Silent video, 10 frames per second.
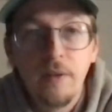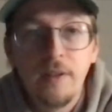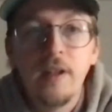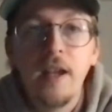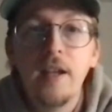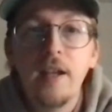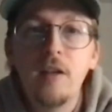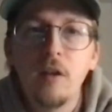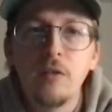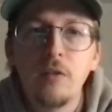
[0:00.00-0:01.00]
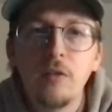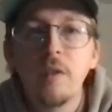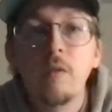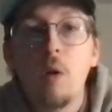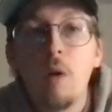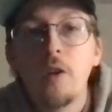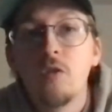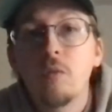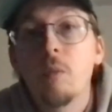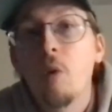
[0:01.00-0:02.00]
So I did 80 cartoons, even though I
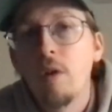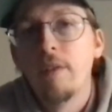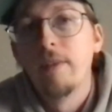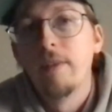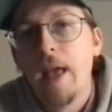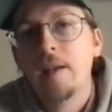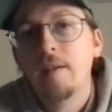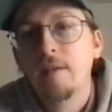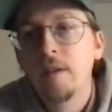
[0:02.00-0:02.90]
drew more than that.